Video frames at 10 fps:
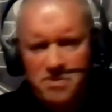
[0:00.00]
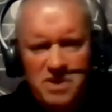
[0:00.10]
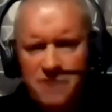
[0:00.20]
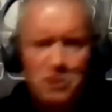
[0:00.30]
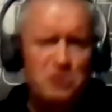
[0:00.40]

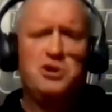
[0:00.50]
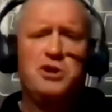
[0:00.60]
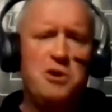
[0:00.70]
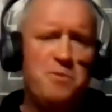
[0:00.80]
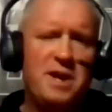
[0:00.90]
if you're just going
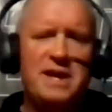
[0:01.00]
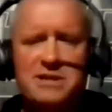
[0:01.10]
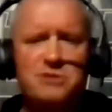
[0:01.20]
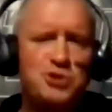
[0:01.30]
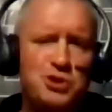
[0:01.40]
to go play
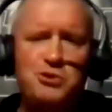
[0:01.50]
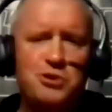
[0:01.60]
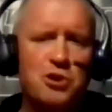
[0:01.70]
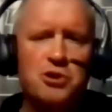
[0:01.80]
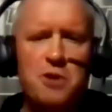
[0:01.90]
in June, you're
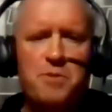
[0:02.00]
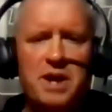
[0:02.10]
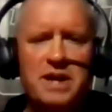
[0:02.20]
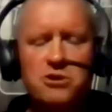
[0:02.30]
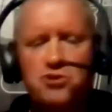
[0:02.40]
going to go
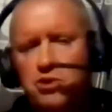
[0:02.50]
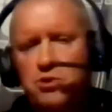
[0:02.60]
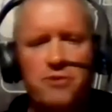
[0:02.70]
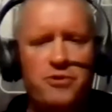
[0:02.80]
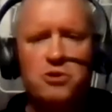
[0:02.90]
play in June,
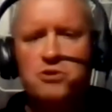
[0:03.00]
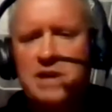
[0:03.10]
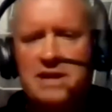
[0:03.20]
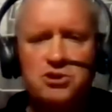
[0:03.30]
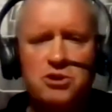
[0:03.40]
or if you're going to
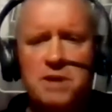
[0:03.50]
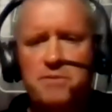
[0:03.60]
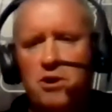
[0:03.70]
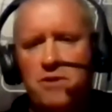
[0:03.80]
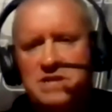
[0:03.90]
take a trip.
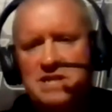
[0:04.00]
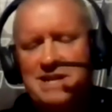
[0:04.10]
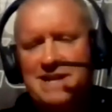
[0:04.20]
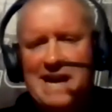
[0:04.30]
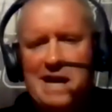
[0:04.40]
But all of a
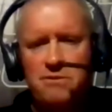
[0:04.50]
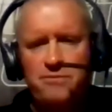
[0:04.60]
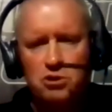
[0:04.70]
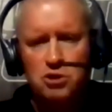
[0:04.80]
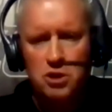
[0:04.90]
sudden now, if
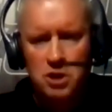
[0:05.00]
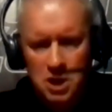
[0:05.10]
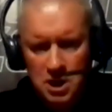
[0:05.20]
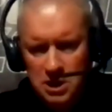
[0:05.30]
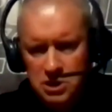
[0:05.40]
you're going to
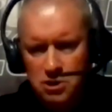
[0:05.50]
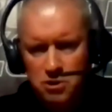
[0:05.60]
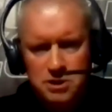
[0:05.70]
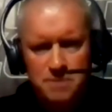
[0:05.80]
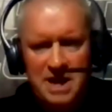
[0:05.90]

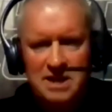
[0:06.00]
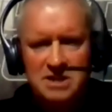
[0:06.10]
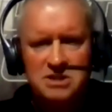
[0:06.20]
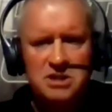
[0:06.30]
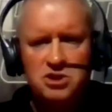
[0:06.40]
start to make
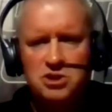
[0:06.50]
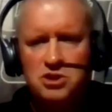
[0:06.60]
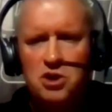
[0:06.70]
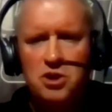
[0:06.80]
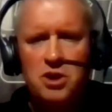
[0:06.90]
decisions
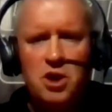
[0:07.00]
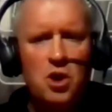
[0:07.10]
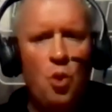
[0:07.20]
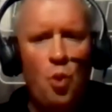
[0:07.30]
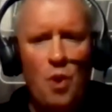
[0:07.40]
on
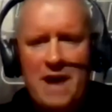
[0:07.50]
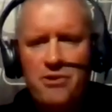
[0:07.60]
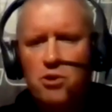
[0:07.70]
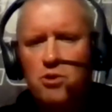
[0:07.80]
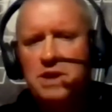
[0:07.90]

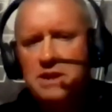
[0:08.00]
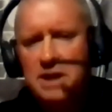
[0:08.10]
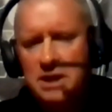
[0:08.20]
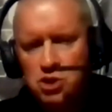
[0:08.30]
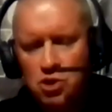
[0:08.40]
weather and
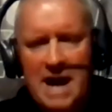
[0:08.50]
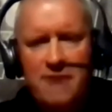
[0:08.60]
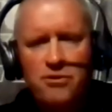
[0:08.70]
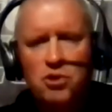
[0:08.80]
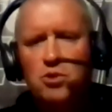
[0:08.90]

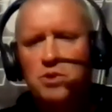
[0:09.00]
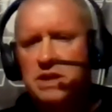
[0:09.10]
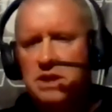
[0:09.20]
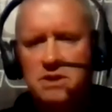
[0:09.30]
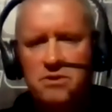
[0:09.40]
travel
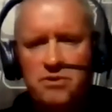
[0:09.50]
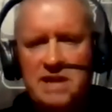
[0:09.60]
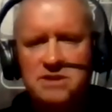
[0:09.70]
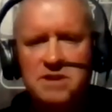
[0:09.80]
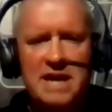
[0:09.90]
and
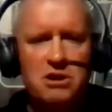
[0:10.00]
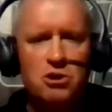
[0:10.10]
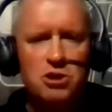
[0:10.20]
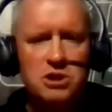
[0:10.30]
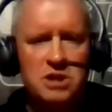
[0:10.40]
things like that, you're
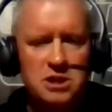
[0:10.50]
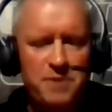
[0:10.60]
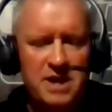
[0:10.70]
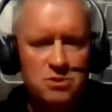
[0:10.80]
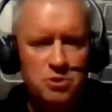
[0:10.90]
going to touch
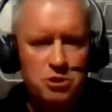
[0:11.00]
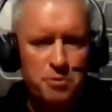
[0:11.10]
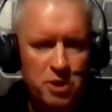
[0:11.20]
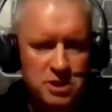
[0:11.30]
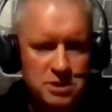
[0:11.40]
base with your
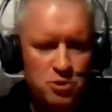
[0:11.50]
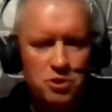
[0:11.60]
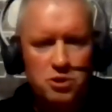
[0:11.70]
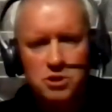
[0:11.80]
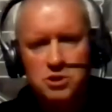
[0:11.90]
principal.
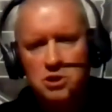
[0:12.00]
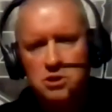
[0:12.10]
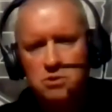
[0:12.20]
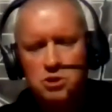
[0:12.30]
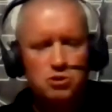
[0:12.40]
You're going to talk
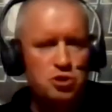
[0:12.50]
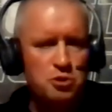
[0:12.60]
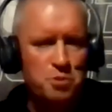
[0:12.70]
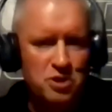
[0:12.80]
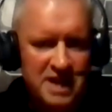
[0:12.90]
with your
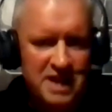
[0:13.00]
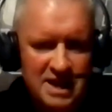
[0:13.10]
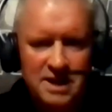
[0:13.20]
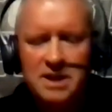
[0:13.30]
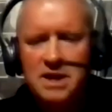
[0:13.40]

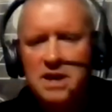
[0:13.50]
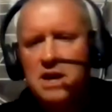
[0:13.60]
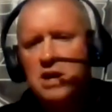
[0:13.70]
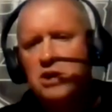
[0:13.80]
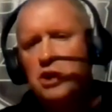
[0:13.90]
superintendent.
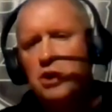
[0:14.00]
You know,